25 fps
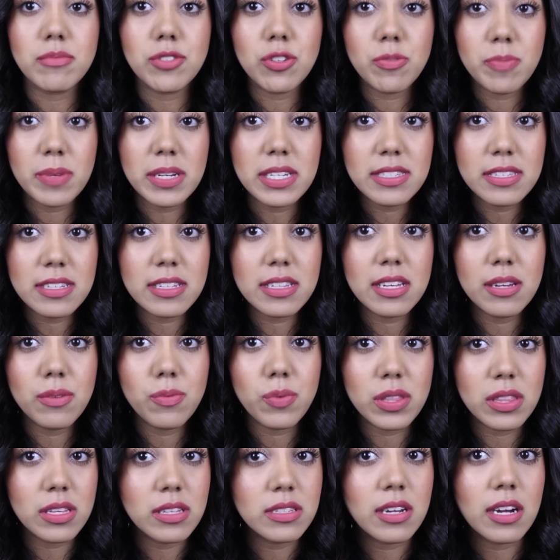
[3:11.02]
So basically
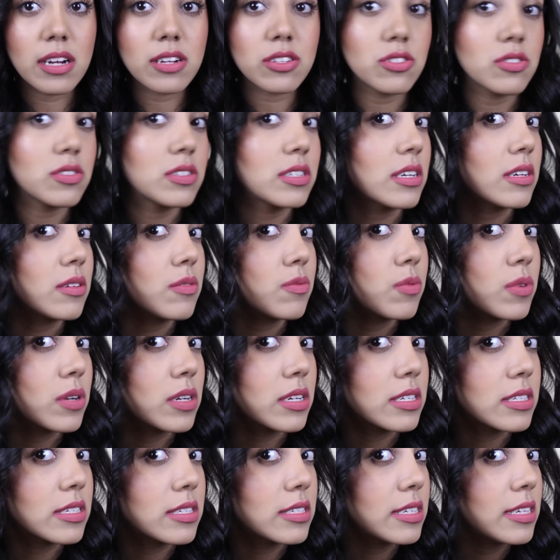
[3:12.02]
what the doctor did
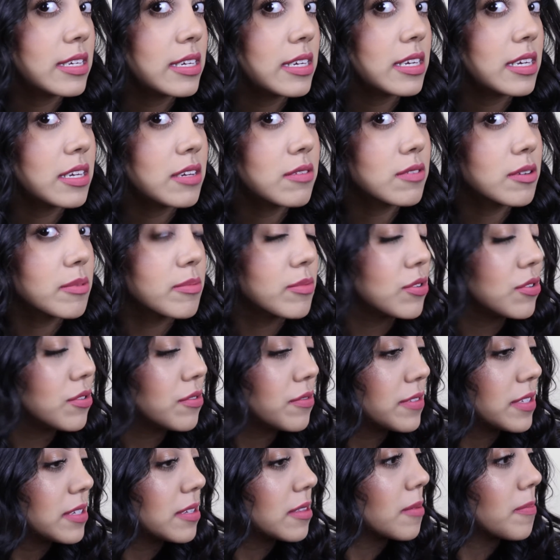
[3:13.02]
was he
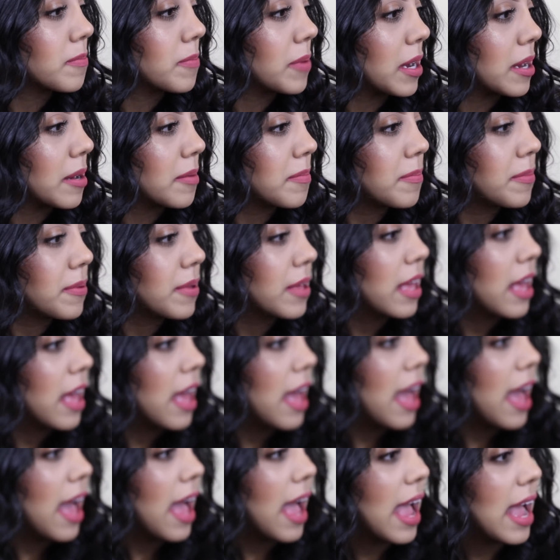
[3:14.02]
removed the bump,
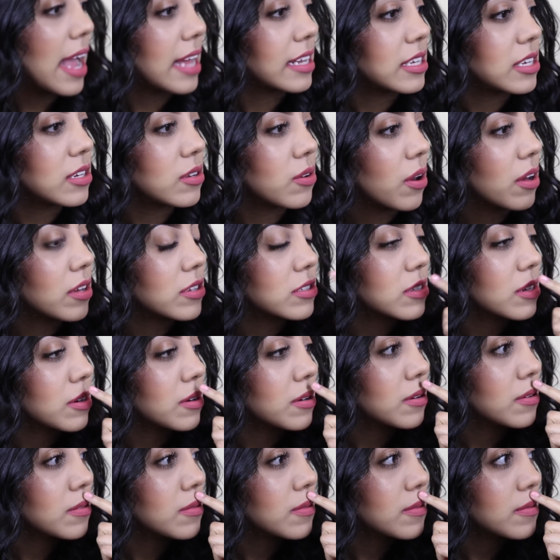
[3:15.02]
and he
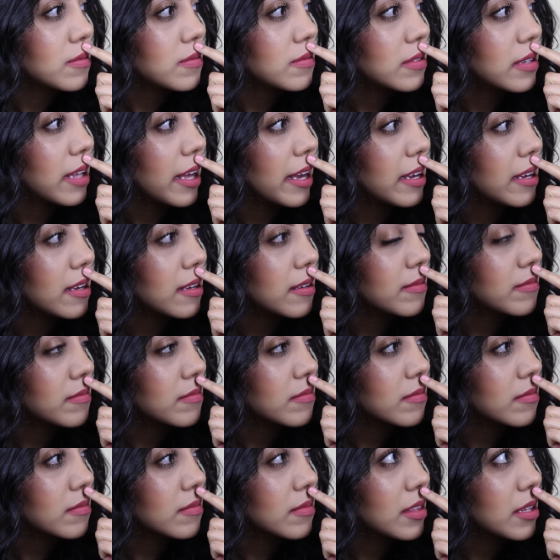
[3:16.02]
also like
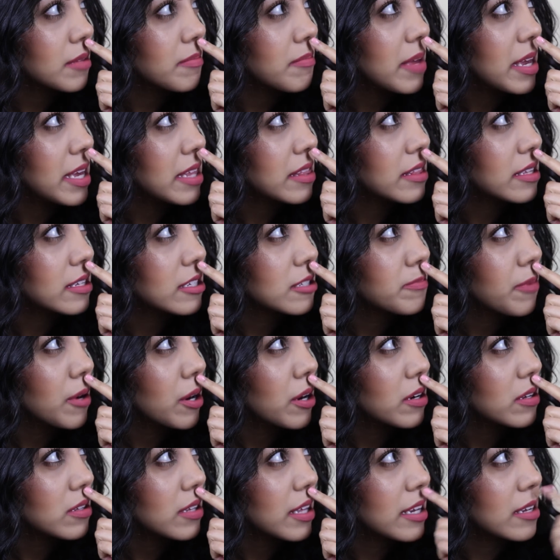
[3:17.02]
made this
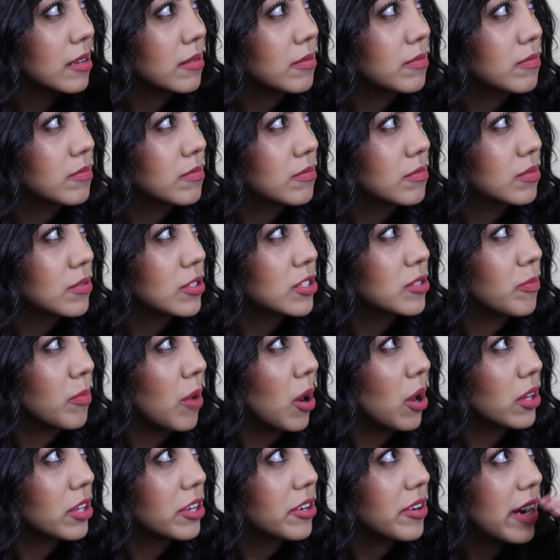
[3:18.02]
part like
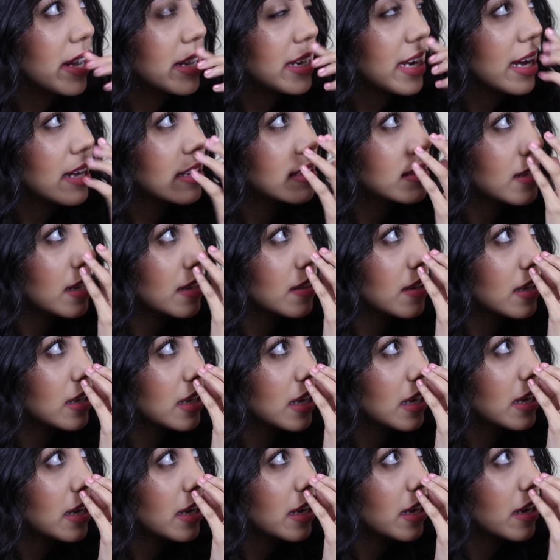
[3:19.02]
smaller, I guess, and
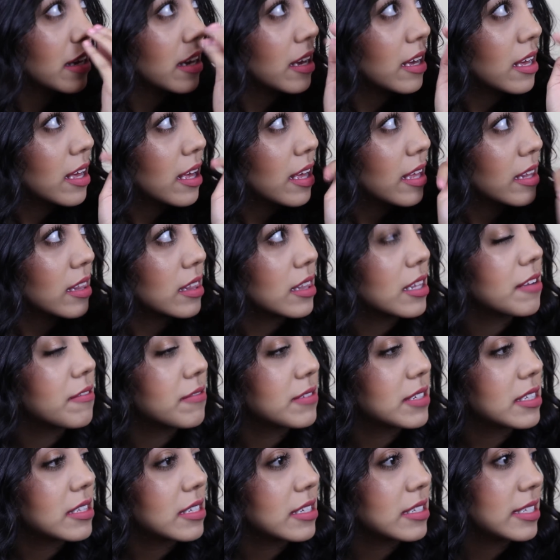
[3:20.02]
then he
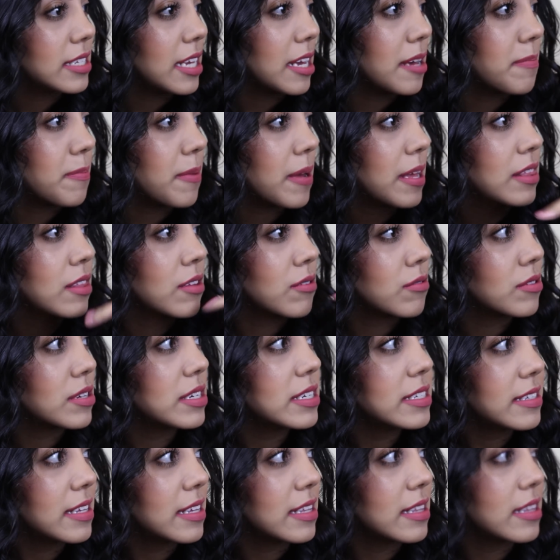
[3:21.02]
lifted the tip. And the
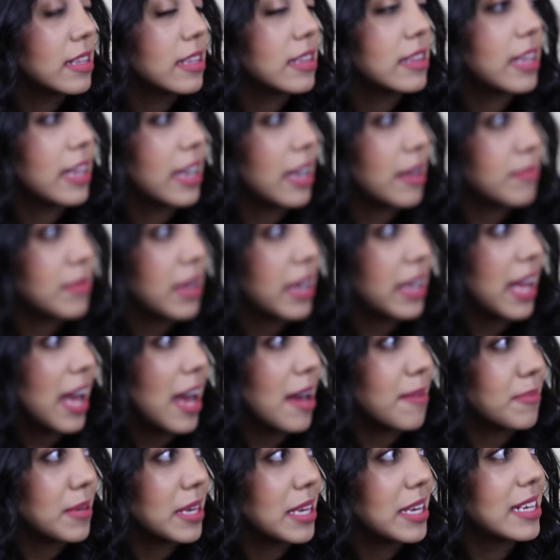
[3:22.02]
reason that I'm not
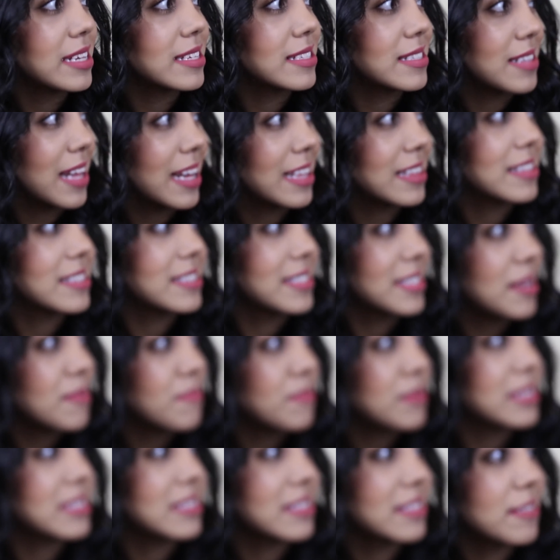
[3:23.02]
happy is that the
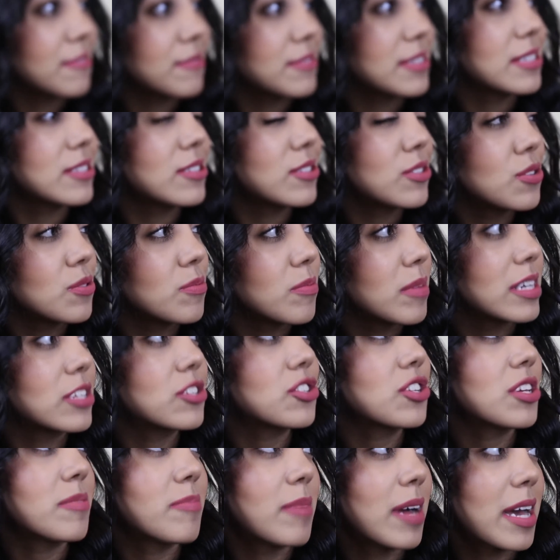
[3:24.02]
tip is lifted too
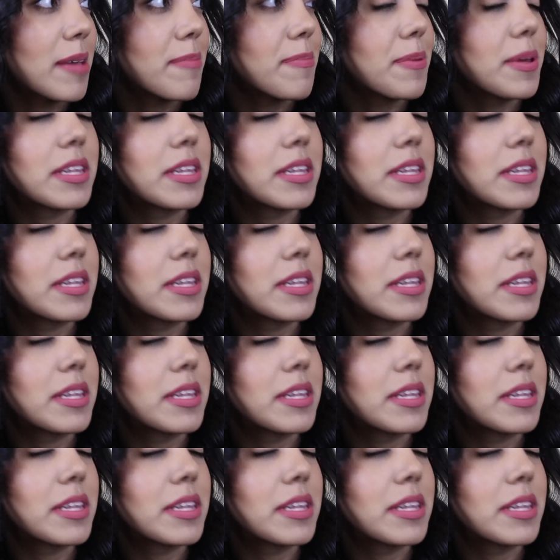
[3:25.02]
much, in my